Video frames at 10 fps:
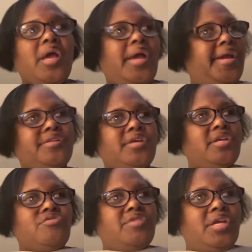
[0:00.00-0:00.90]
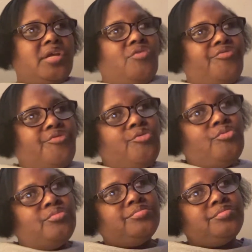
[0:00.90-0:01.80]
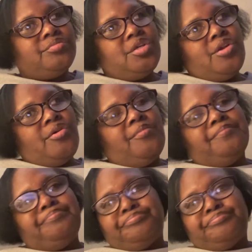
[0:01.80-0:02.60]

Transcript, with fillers: and then you didn't get no food, you know.